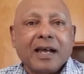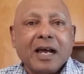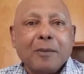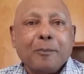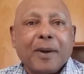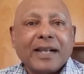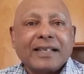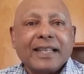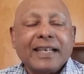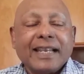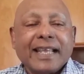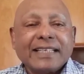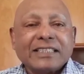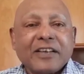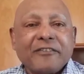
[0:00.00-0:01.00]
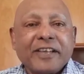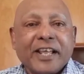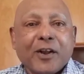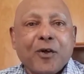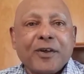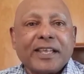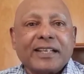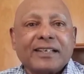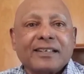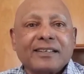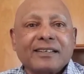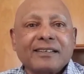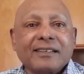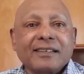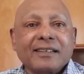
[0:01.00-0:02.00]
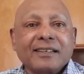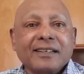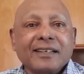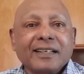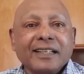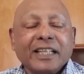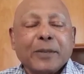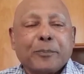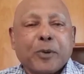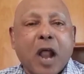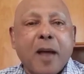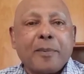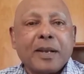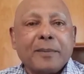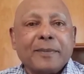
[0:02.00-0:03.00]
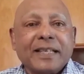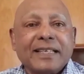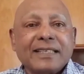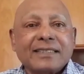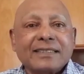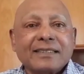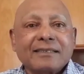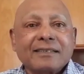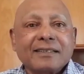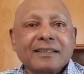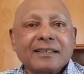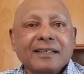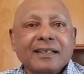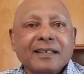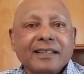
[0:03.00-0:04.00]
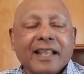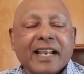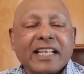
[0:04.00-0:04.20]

But in case of heroin, the problem is the